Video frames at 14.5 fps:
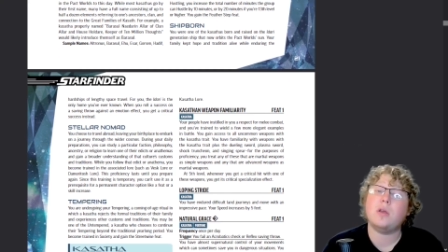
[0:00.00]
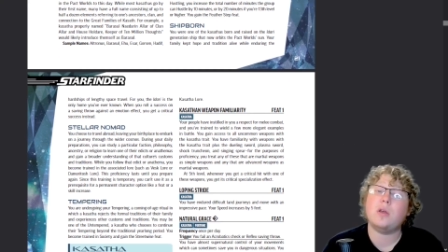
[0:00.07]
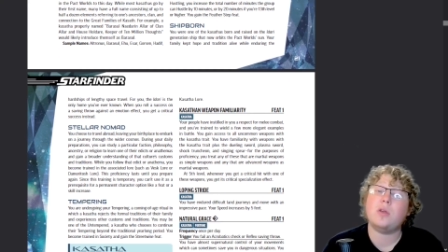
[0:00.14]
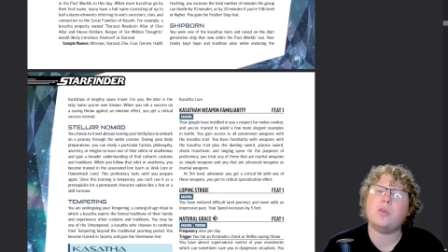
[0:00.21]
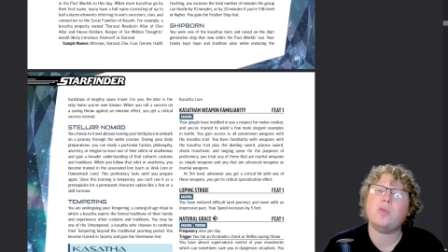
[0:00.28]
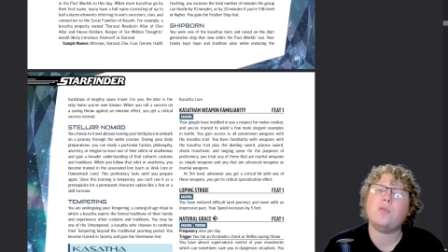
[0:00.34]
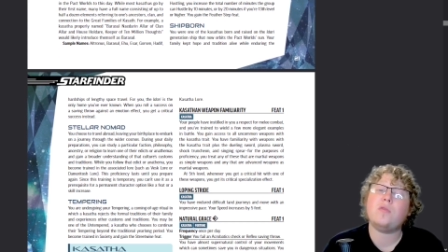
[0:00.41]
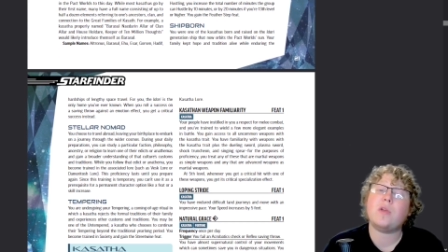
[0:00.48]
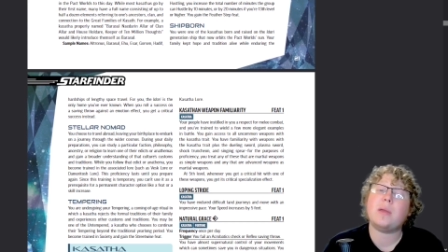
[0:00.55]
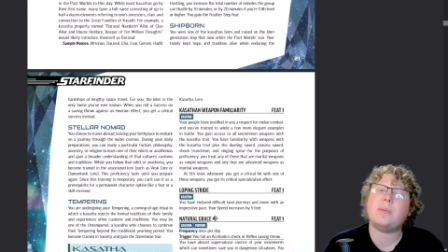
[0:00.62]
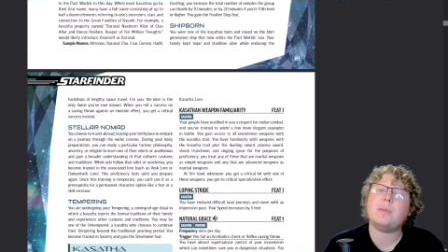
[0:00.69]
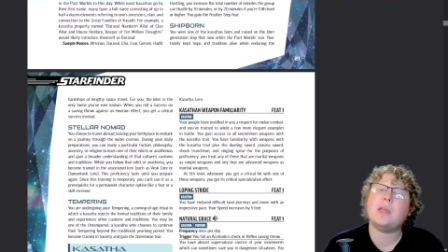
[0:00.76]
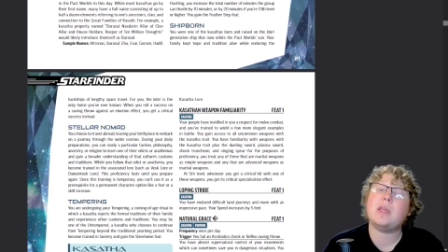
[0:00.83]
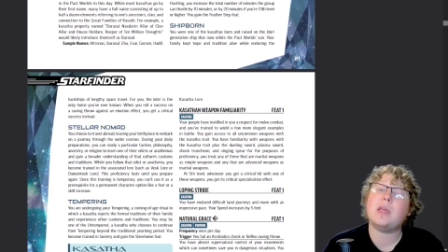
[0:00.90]
Your
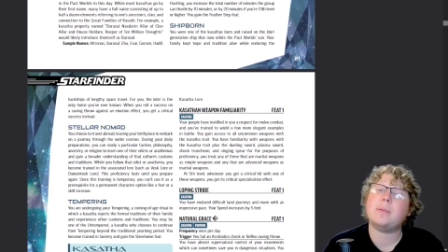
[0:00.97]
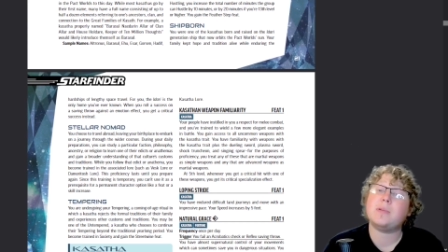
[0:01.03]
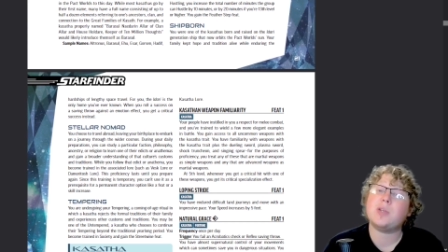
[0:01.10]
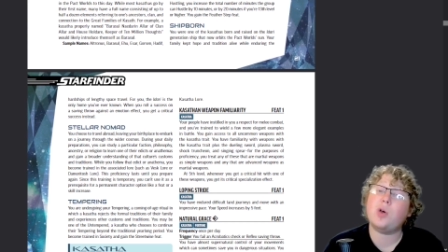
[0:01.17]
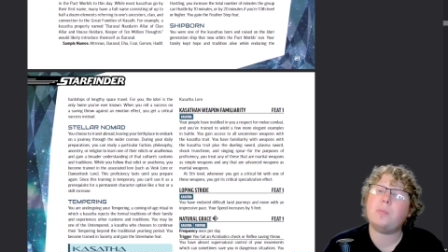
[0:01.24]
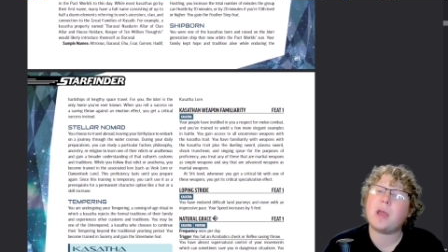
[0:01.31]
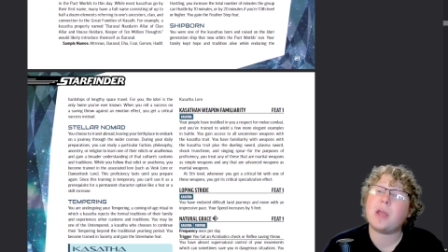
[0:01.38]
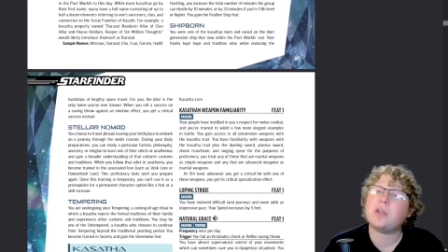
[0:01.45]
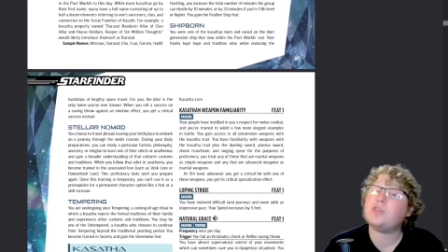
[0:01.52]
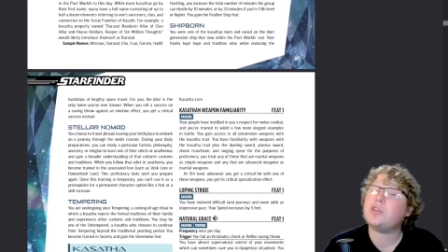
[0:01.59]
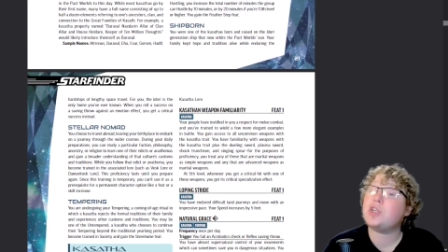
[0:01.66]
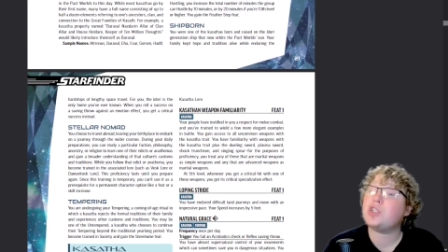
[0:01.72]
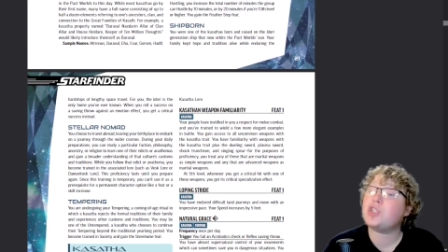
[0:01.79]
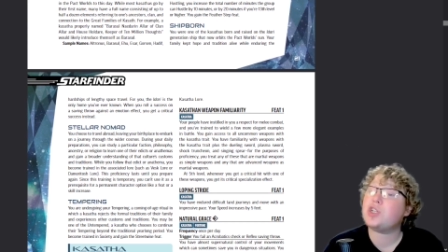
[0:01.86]
family kept hope and
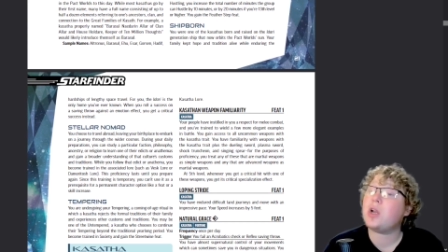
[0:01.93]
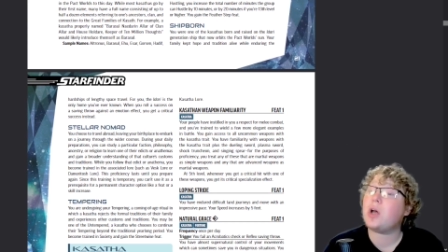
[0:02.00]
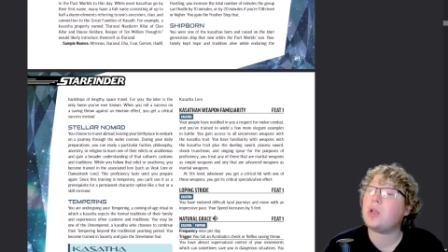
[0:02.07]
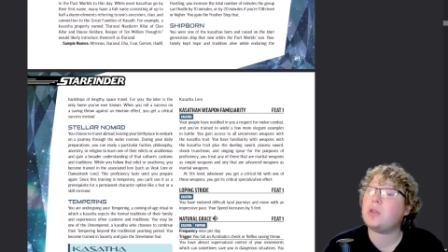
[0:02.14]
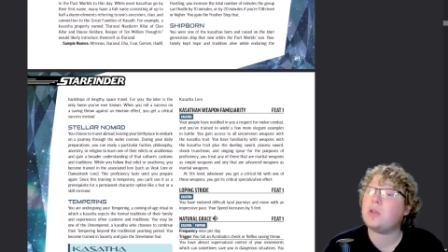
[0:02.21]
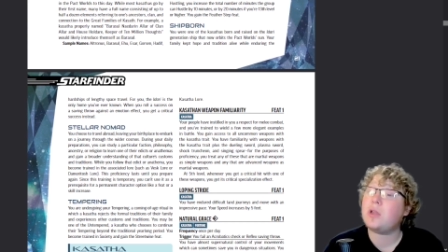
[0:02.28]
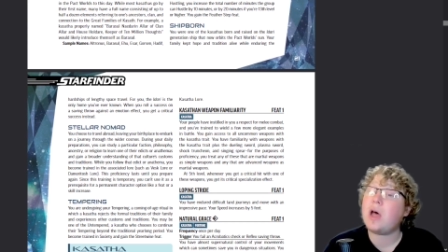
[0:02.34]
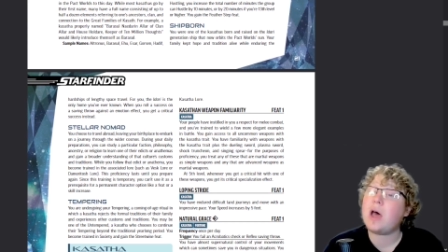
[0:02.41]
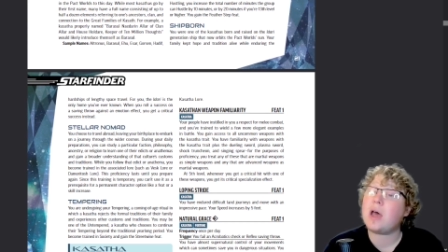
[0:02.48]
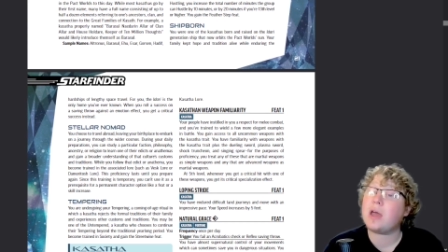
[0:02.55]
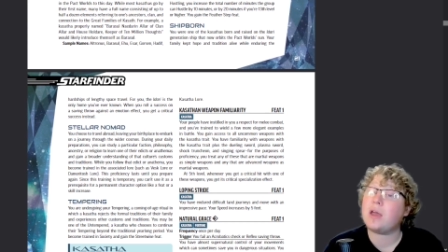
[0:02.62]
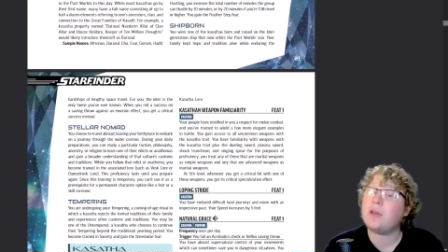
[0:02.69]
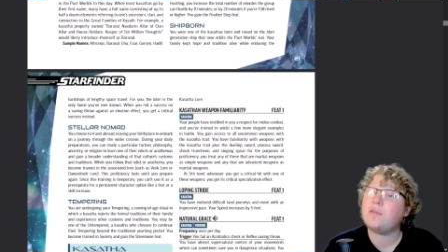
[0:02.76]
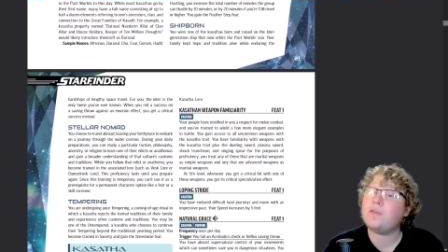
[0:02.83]
tradition
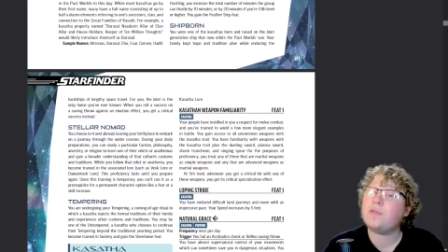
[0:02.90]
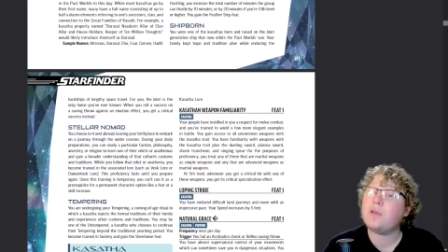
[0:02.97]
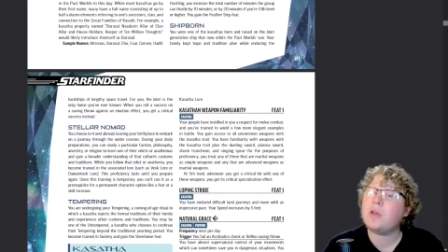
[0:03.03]
alive